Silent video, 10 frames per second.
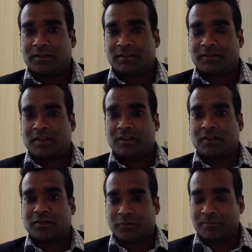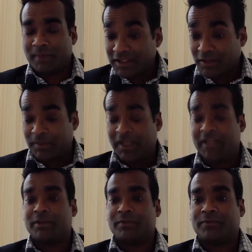still a sort of major player
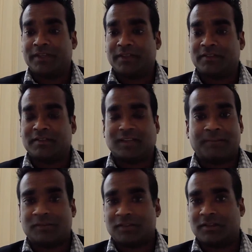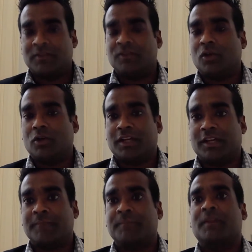in the field, Samsung,
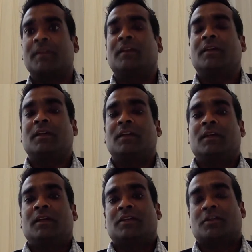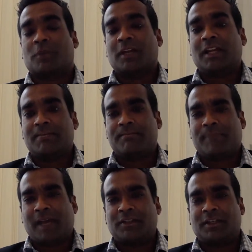Nokia, to really
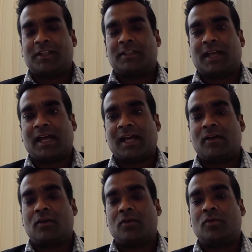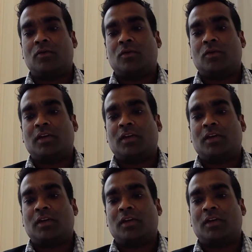imagine how